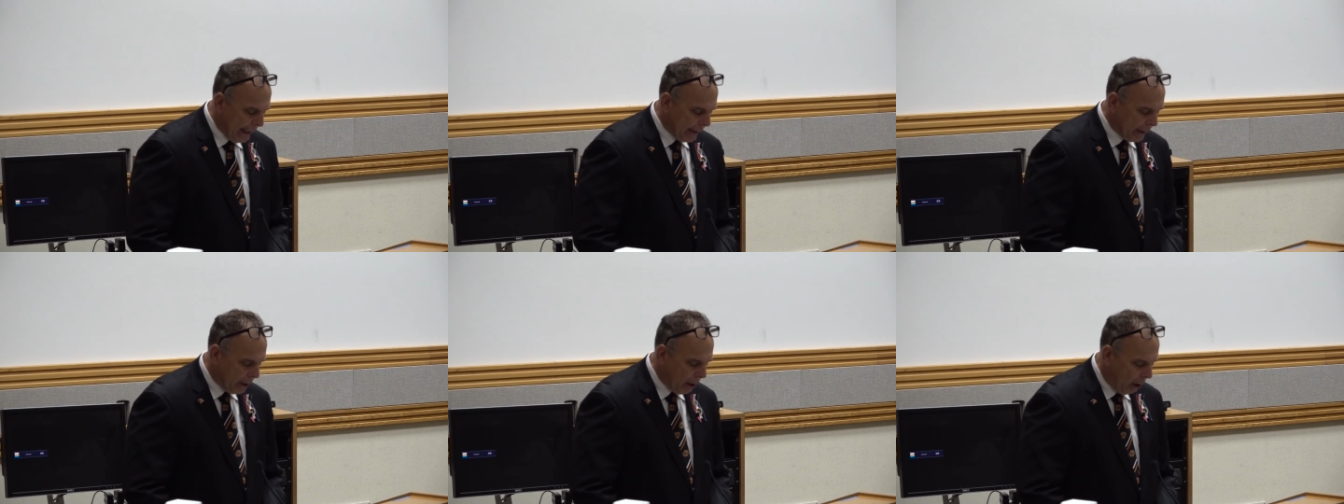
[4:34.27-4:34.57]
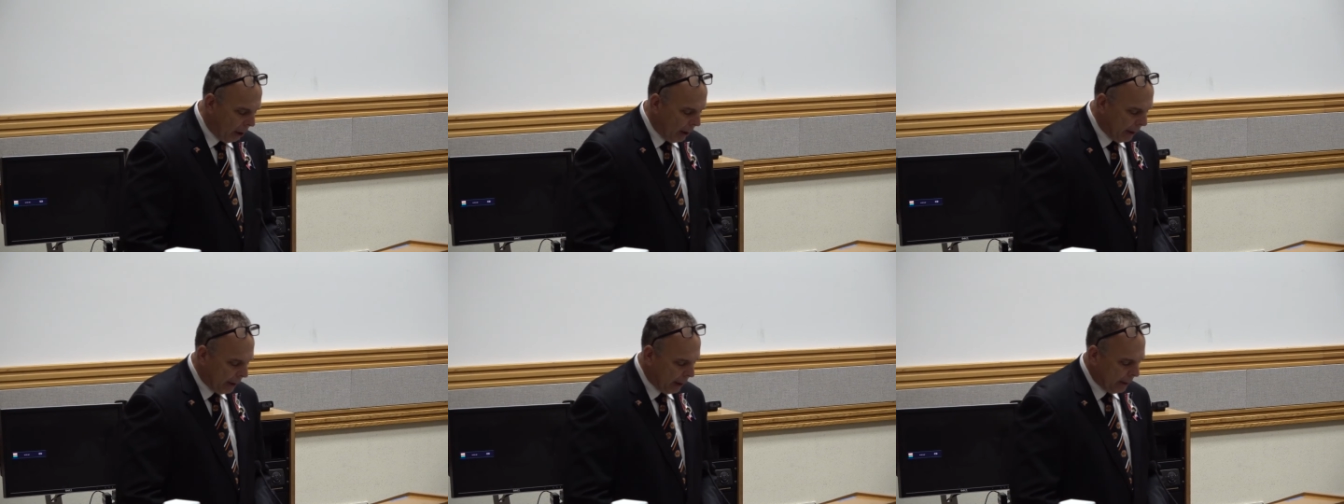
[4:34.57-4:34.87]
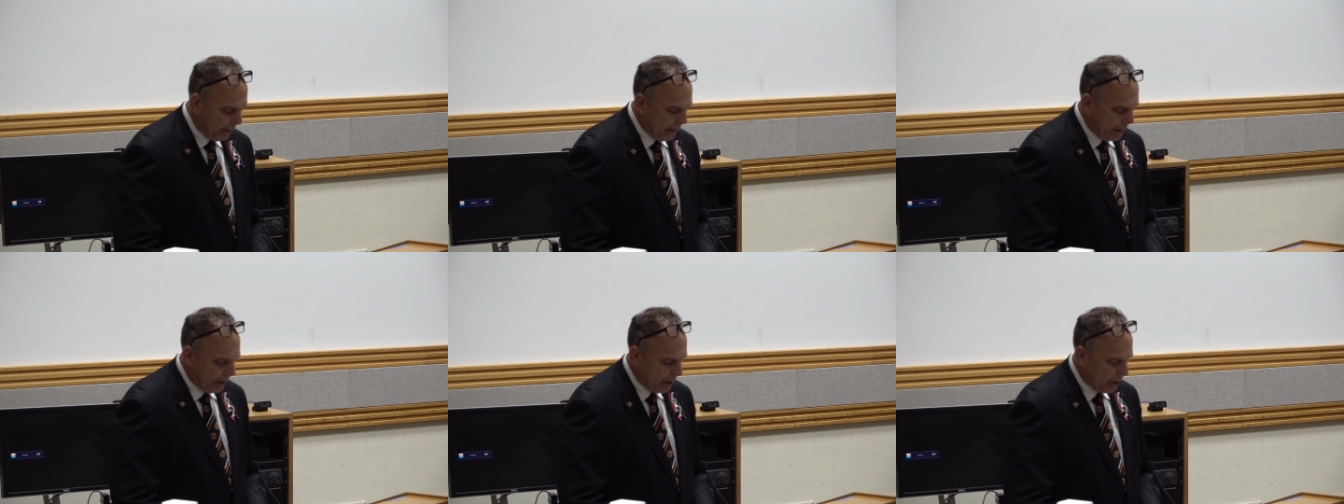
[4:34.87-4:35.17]
had gone
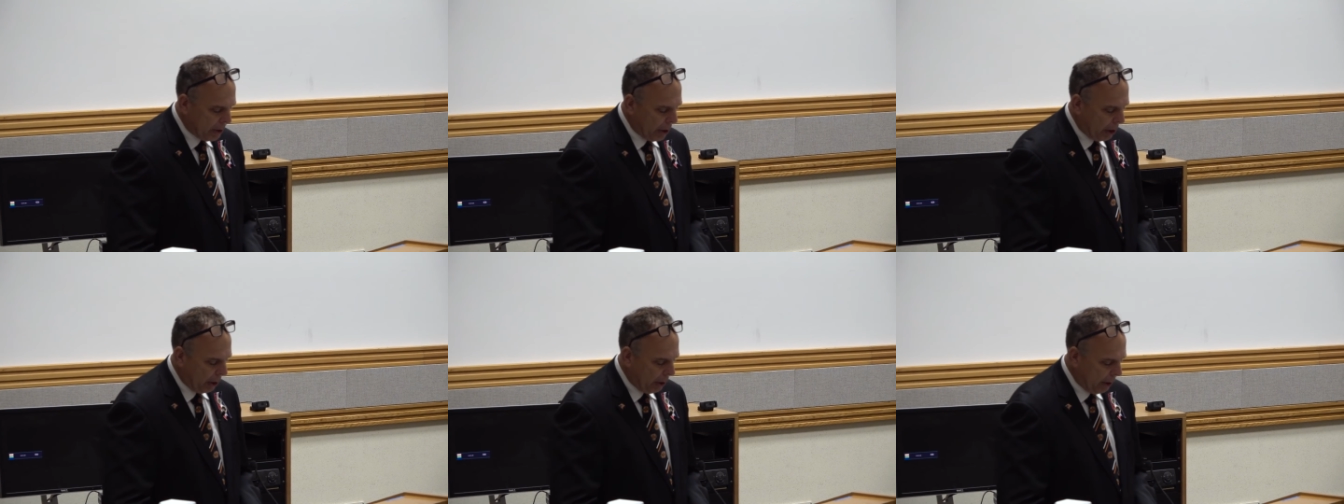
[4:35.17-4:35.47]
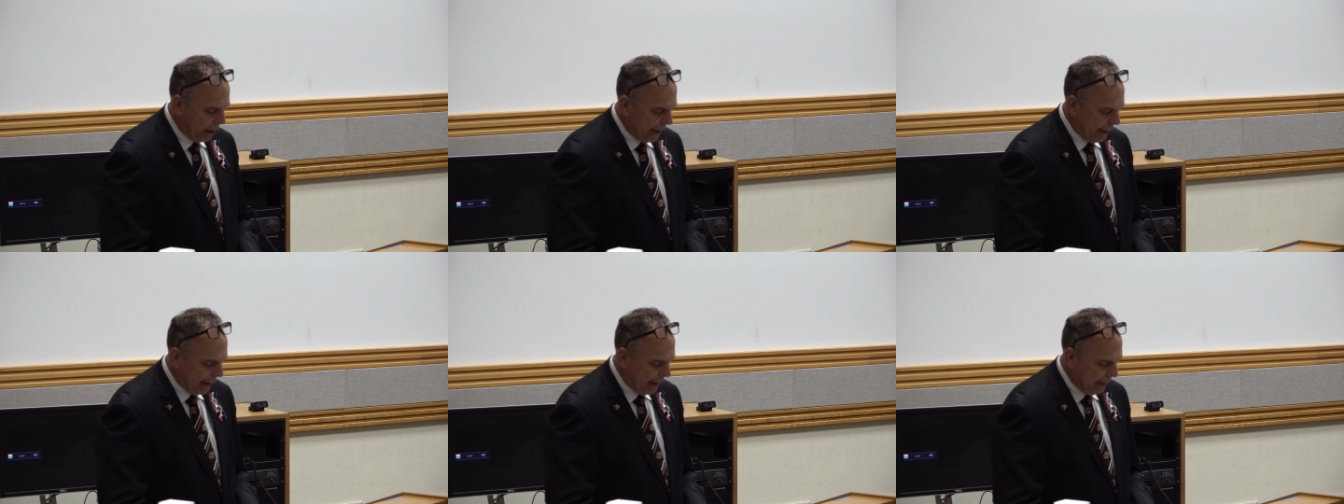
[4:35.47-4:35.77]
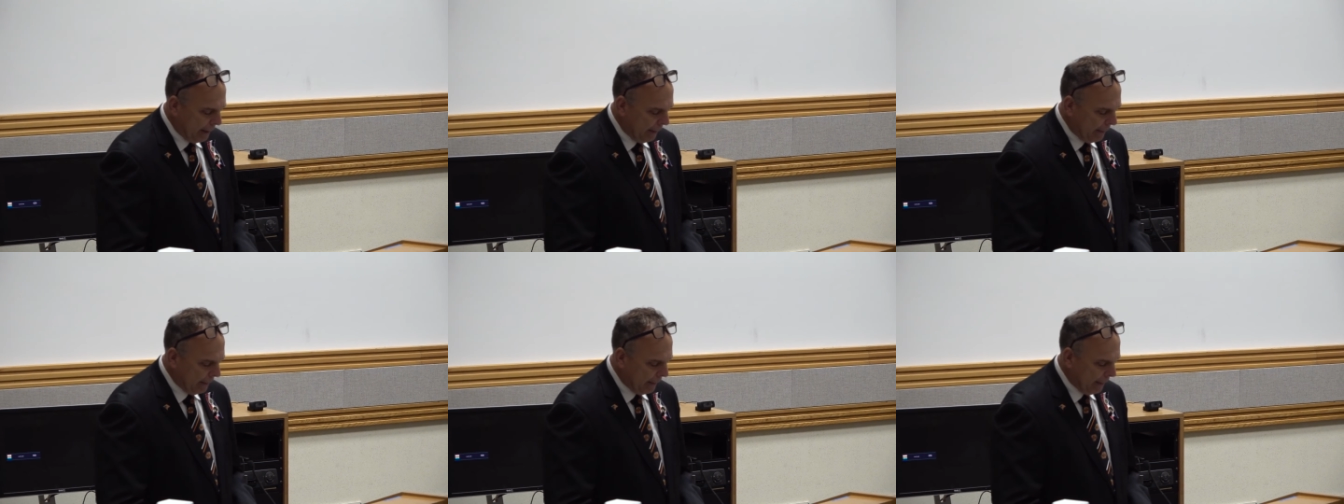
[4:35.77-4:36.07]
on this
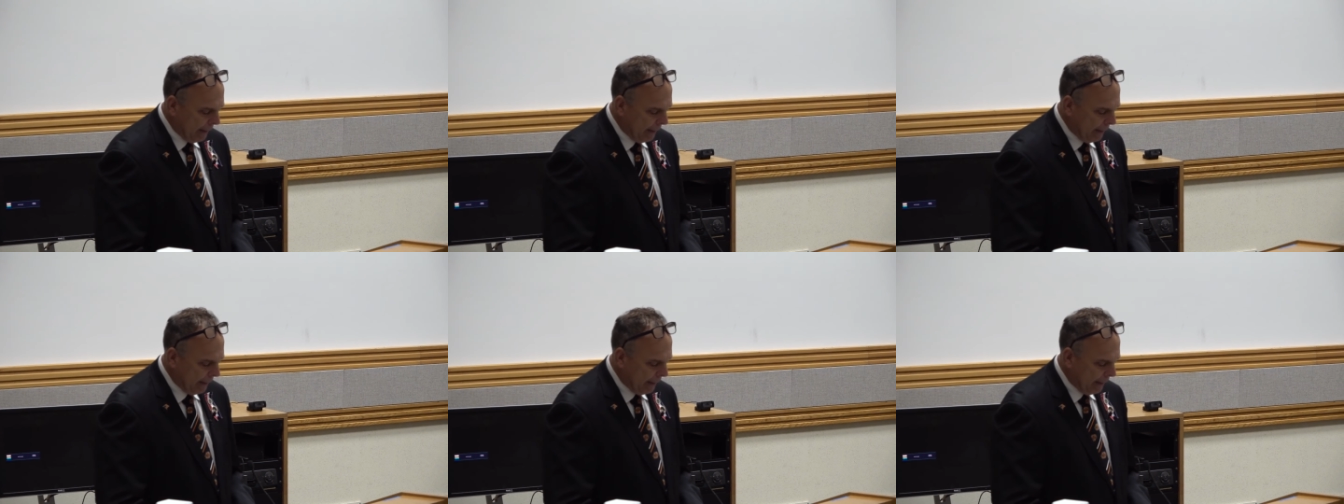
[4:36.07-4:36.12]
journey,